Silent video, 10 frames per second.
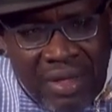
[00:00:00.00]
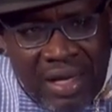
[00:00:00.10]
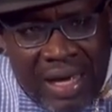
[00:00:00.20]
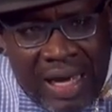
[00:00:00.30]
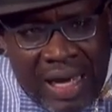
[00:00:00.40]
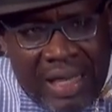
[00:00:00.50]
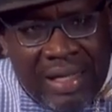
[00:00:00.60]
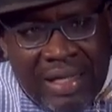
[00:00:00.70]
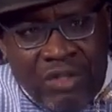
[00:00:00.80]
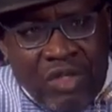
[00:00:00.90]
and
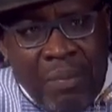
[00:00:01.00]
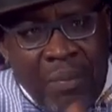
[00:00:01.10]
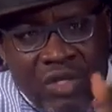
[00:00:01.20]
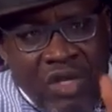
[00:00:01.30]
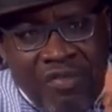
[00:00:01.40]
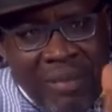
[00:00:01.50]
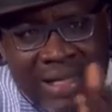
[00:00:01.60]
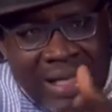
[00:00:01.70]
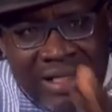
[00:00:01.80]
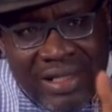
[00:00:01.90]
the topmost
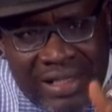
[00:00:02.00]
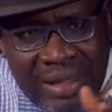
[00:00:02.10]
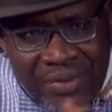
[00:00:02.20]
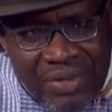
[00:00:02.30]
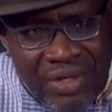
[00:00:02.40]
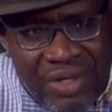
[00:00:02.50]
governmental systems